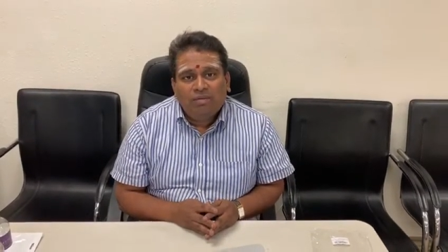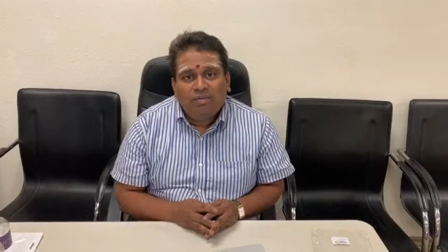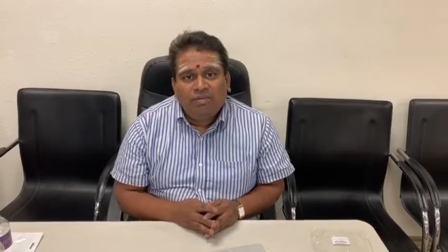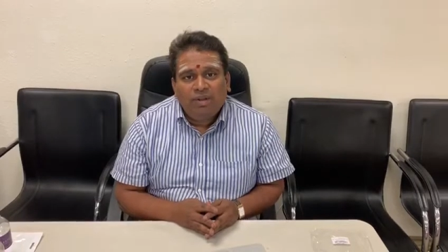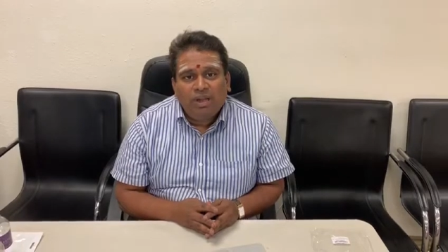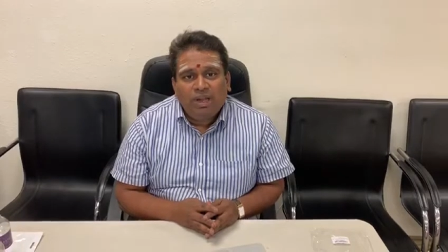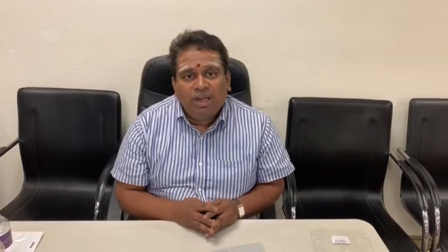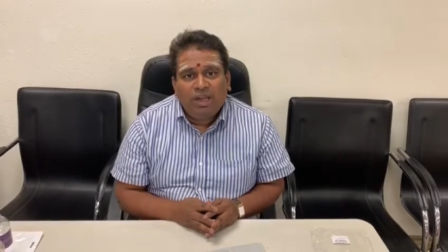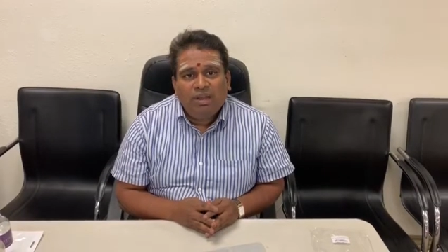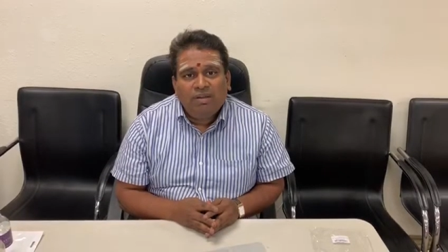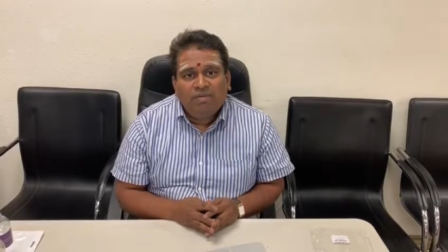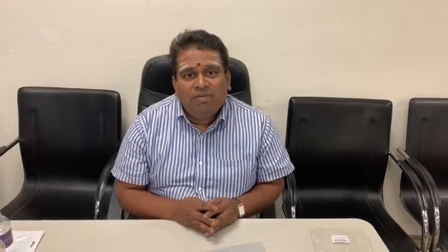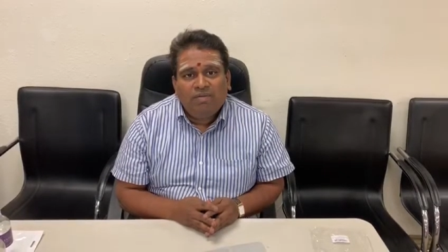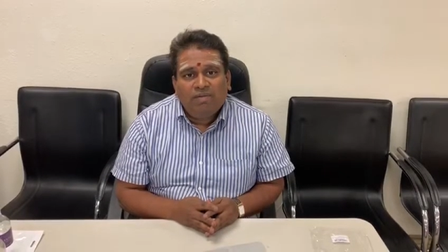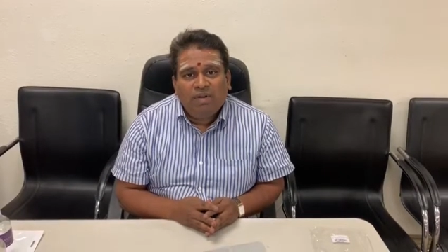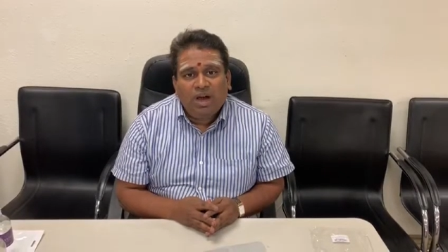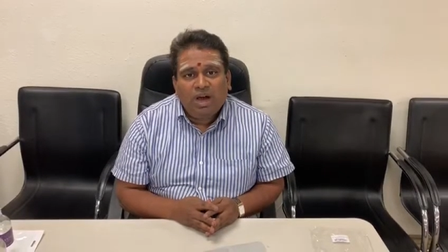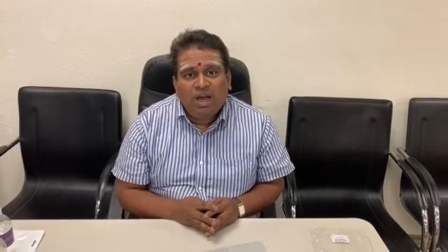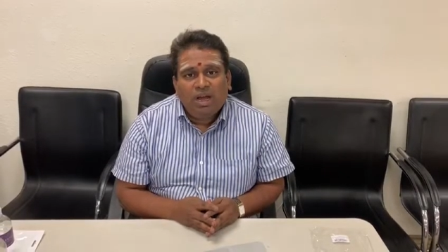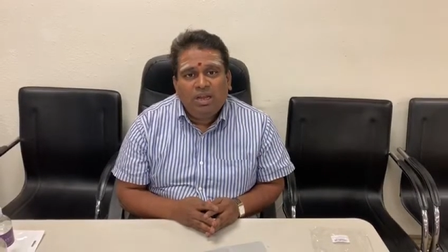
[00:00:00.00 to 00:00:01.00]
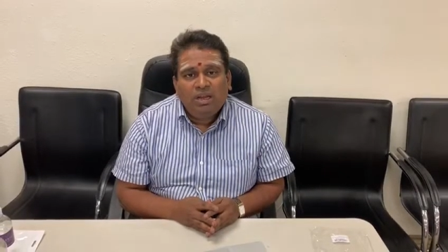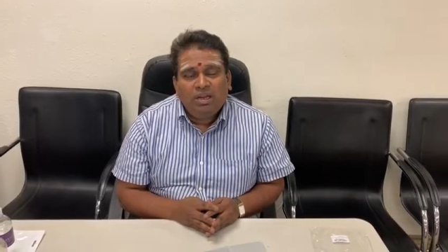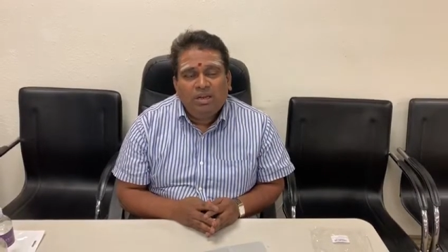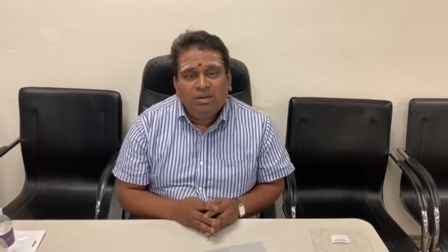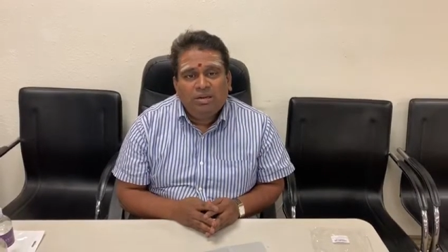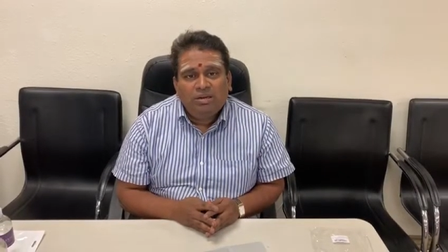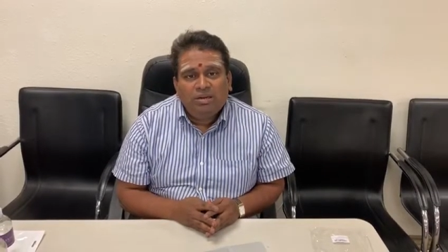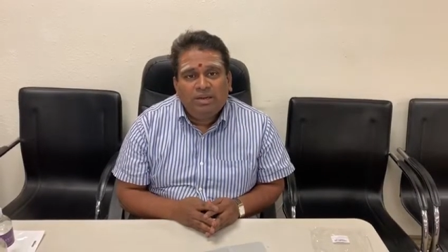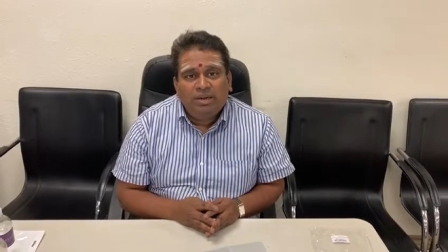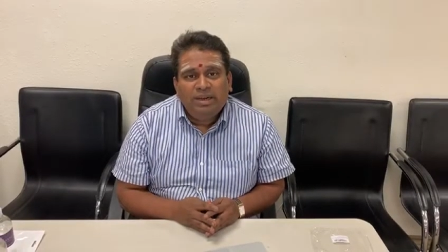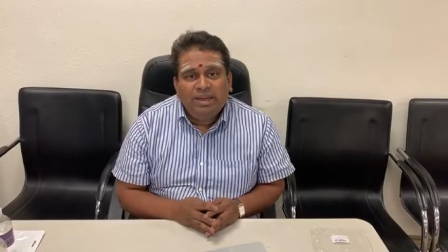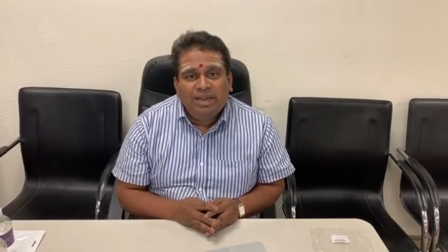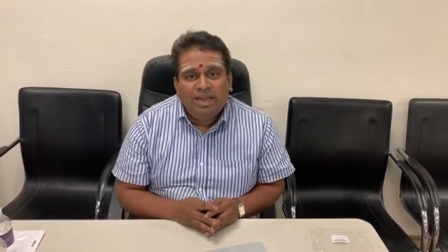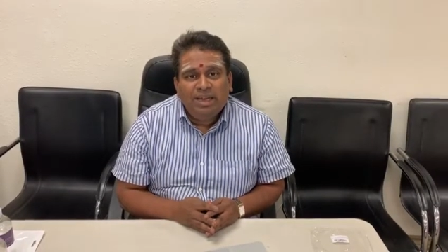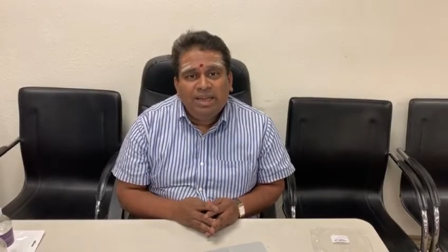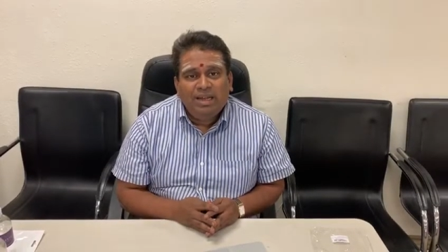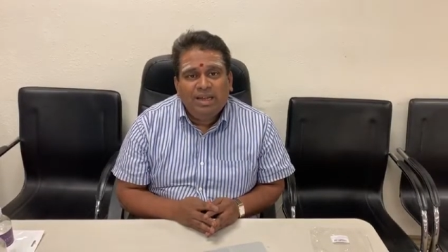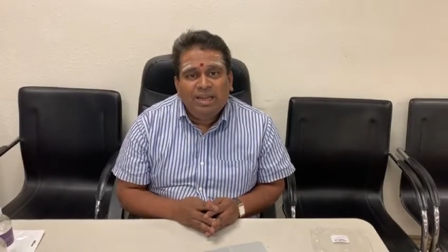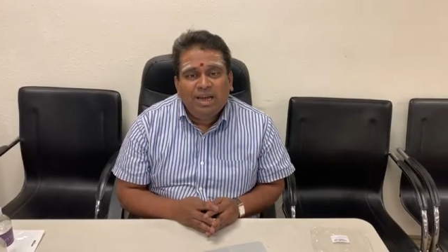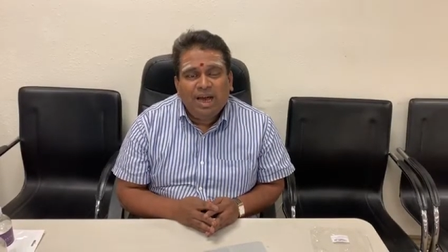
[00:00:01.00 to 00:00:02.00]

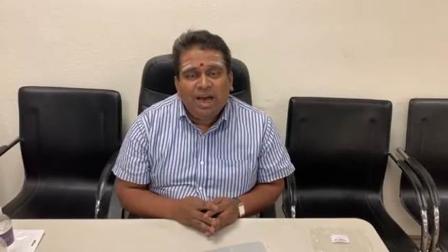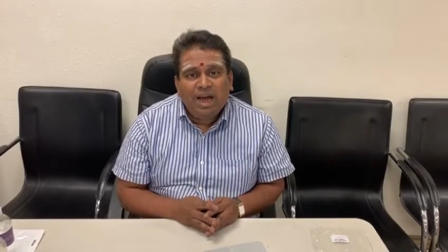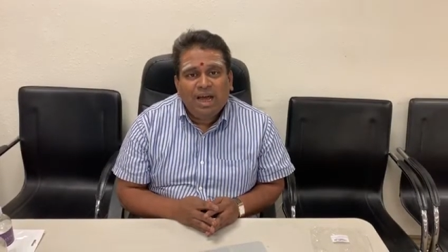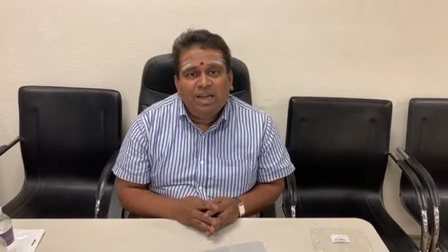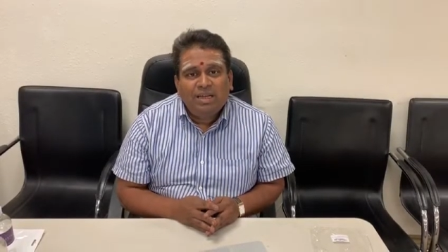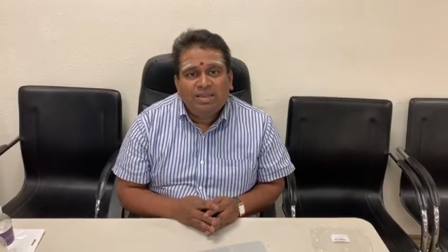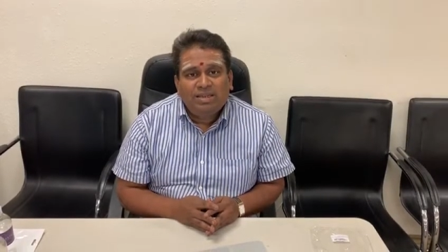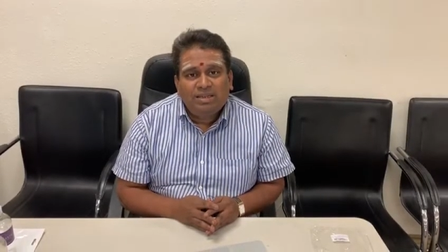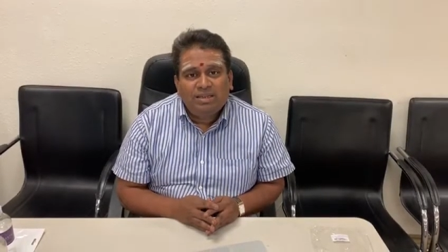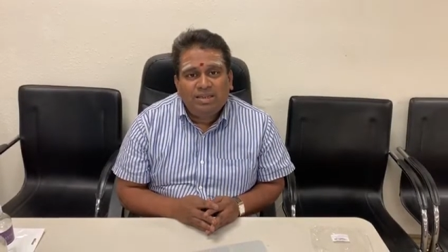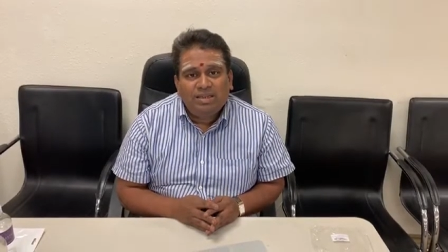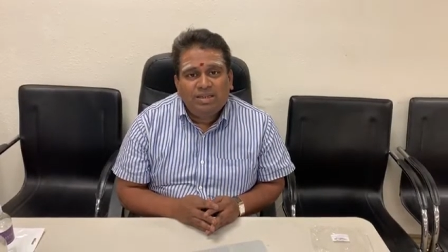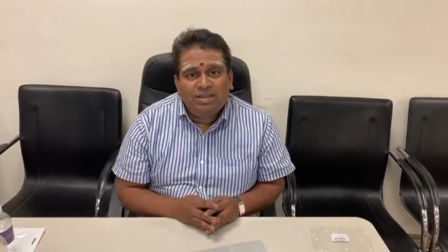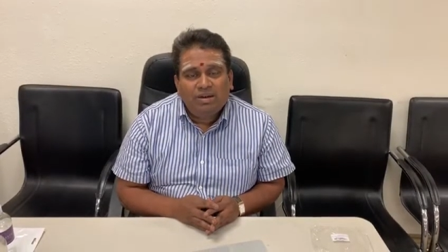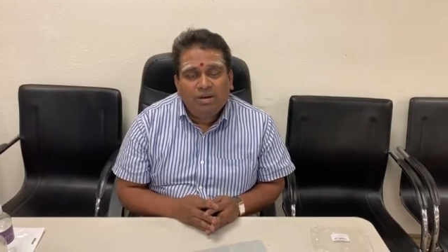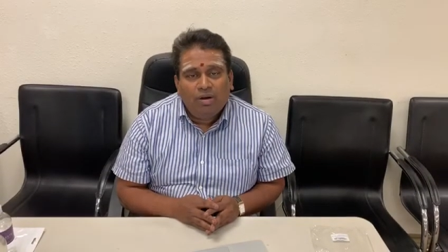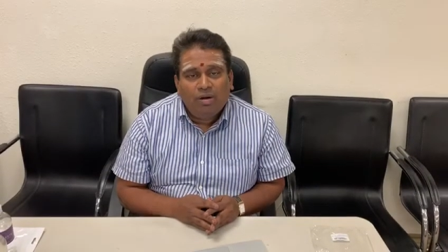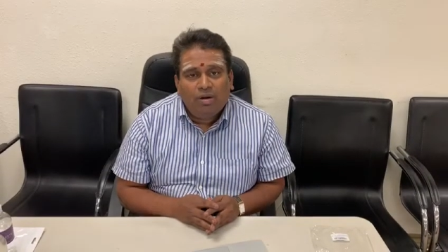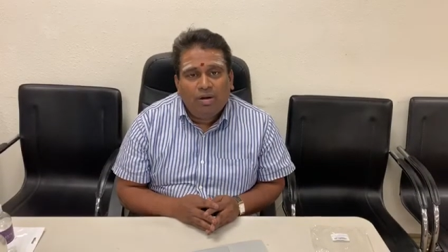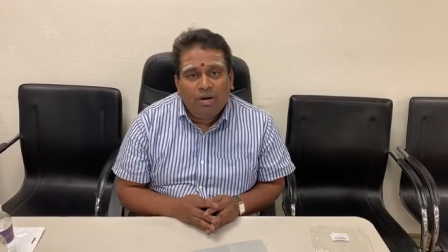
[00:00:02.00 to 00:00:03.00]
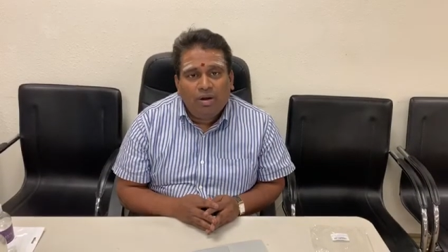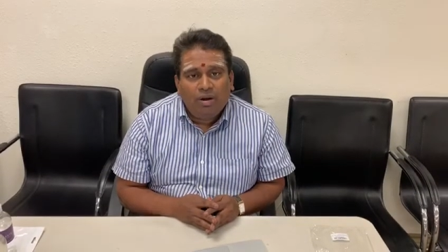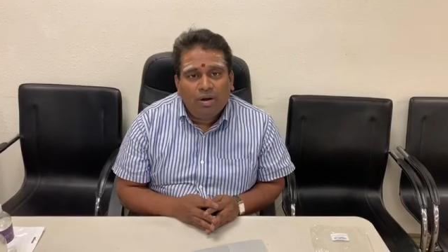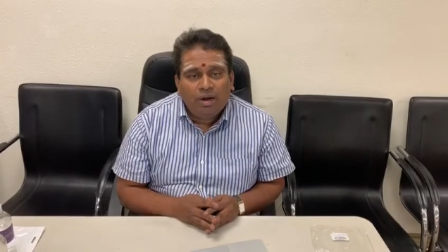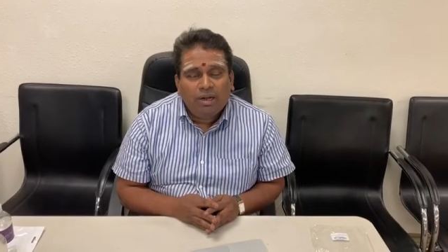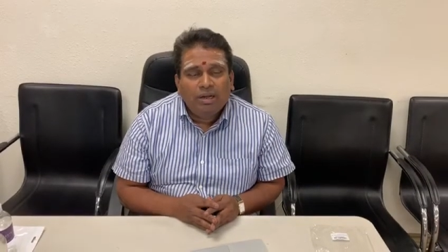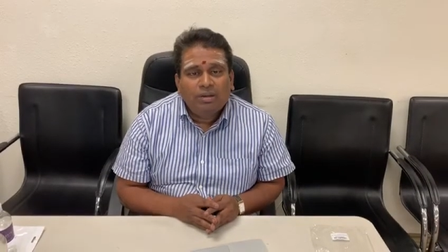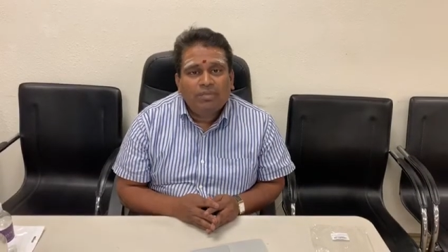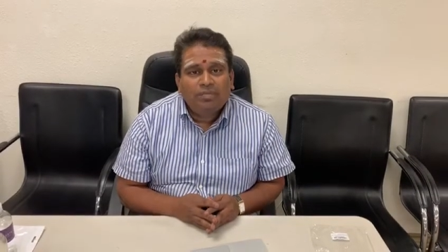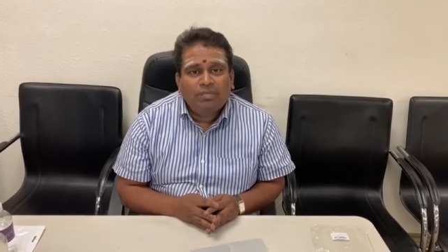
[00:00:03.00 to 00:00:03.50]
V-Y-D-I-C.org.